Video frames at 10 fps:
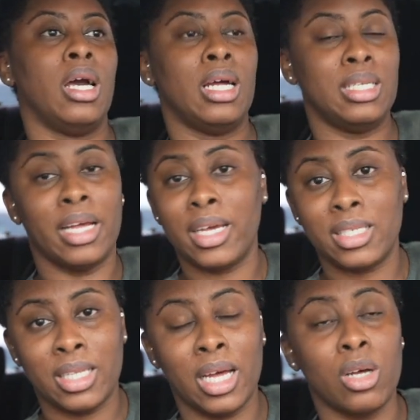and
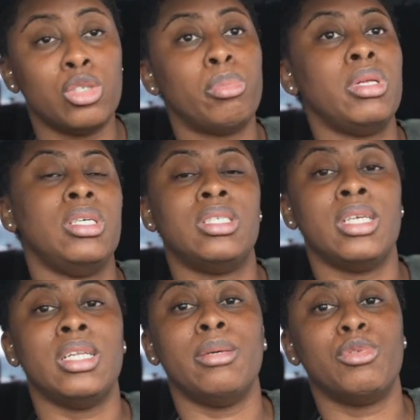nice styles, please
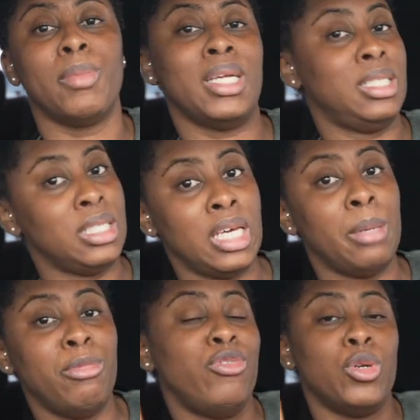send them to my
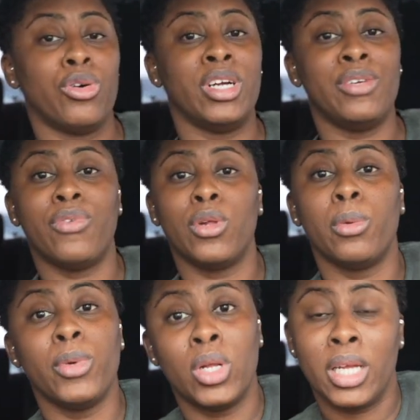DM. If you don't already follow
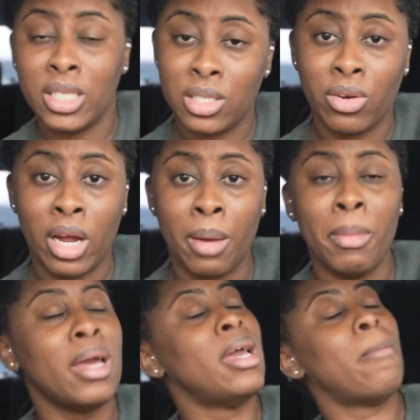me on Instagram,
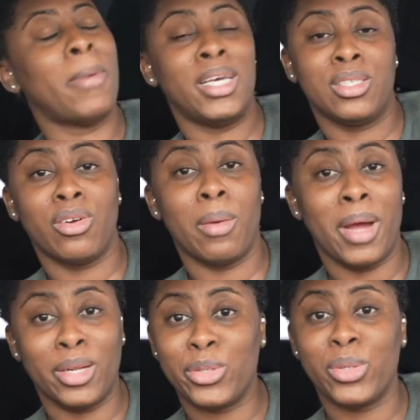my Instagram
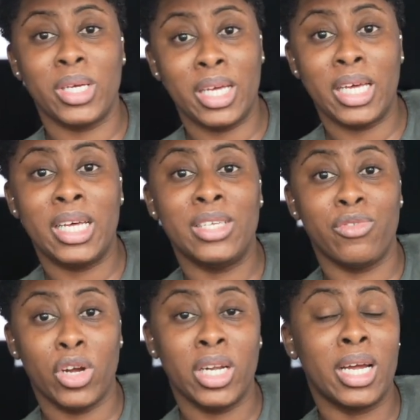handle is
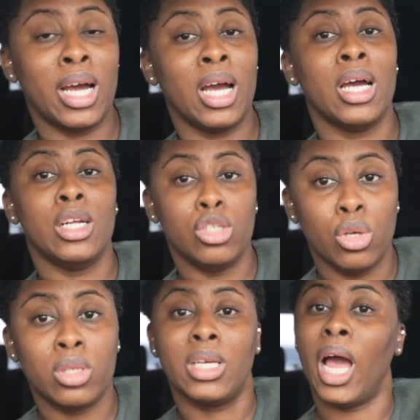veronica.ababio,
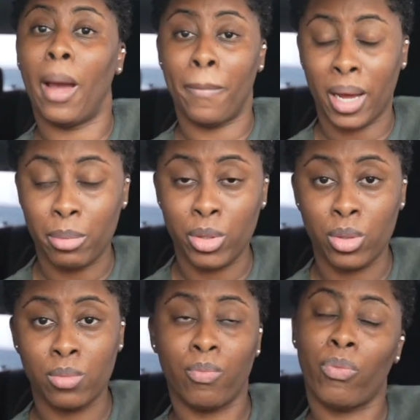
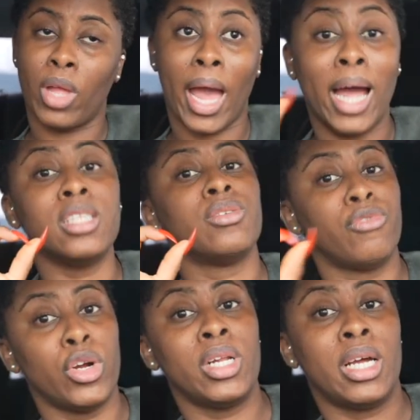at
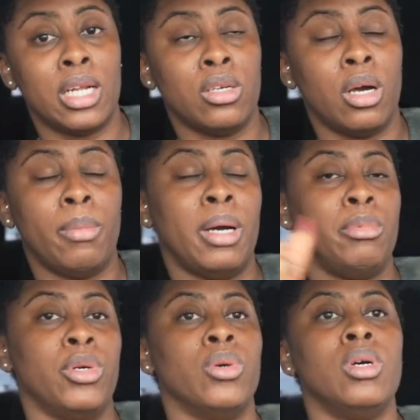
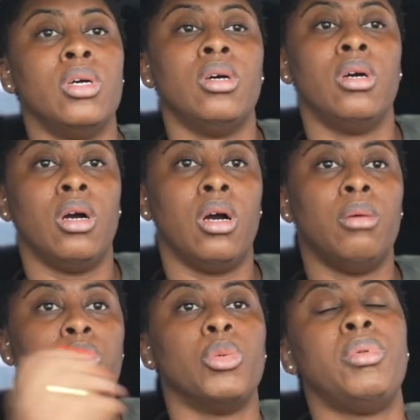
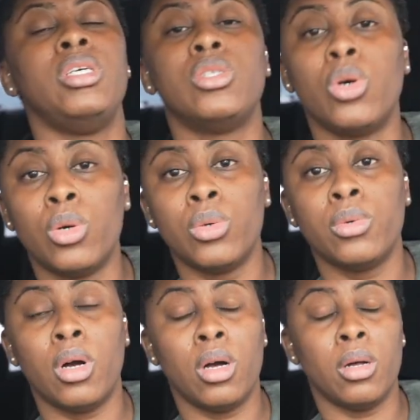veronica.ababio. So please
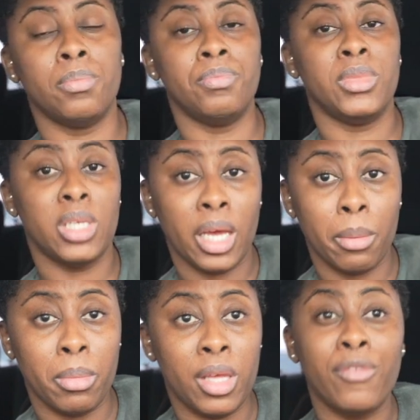go
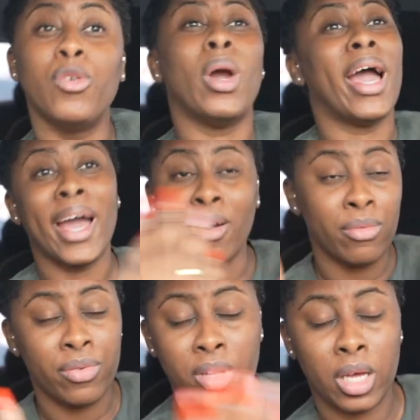DM me if you
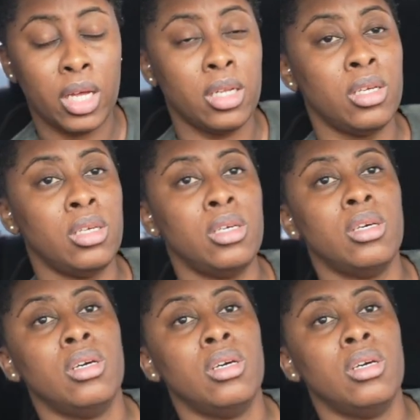have any